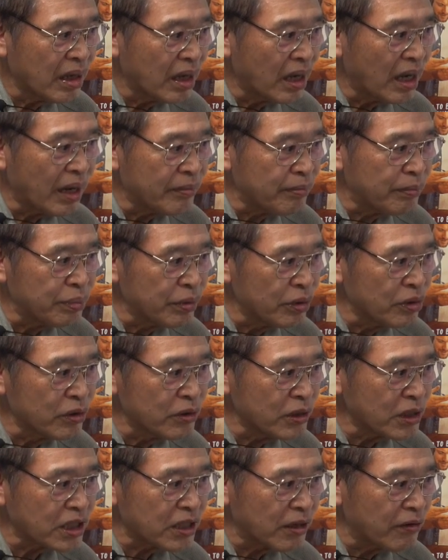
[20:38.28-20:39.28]
and
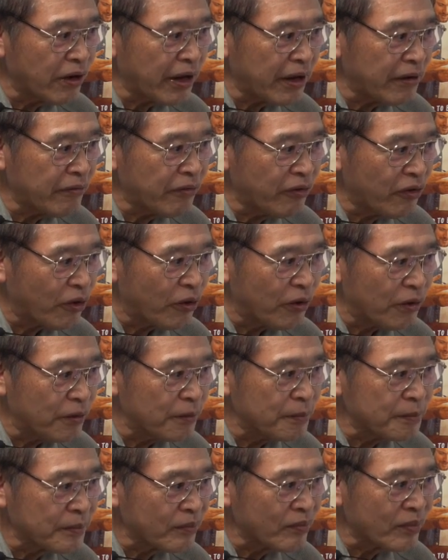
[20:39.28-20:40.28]
blue is the rainfall.
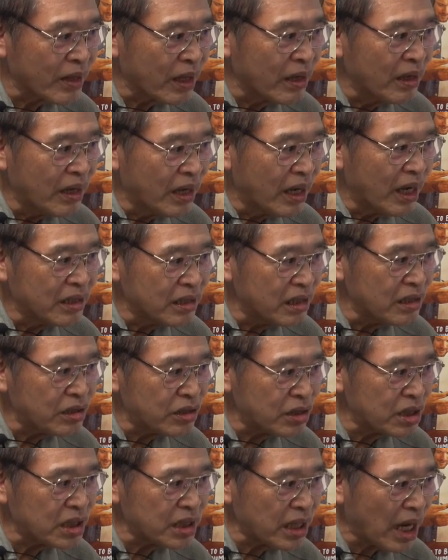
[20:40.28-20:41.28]
And this
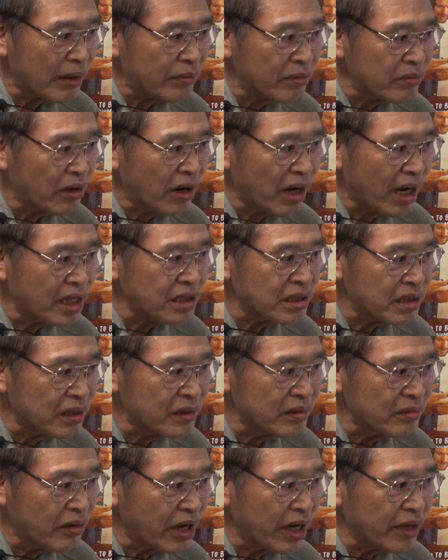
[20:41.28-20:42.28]
sharp rise
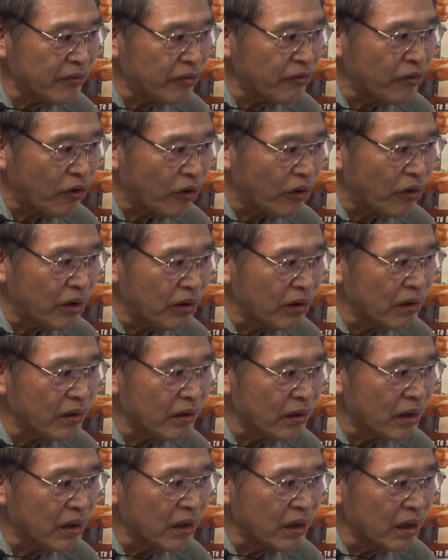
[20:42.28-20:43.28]
in rainfall
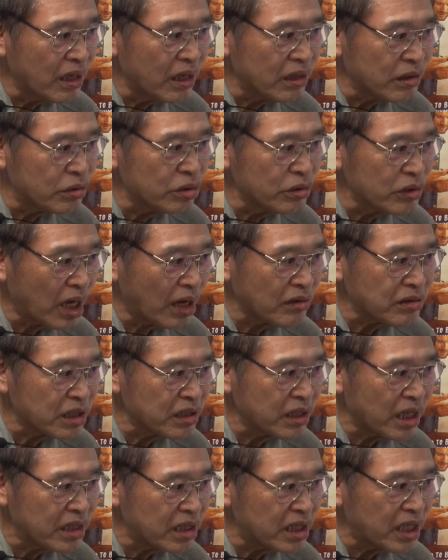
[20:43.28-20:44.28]
in
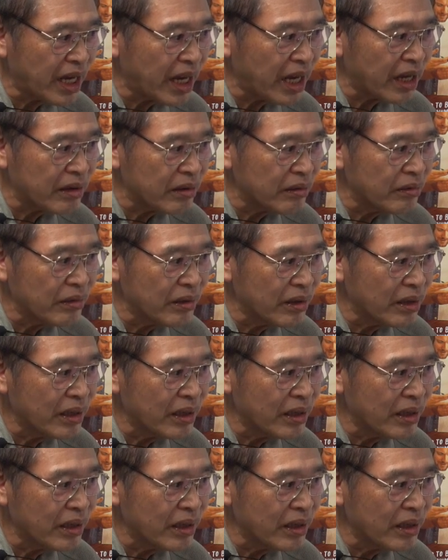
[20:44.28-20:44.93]
2010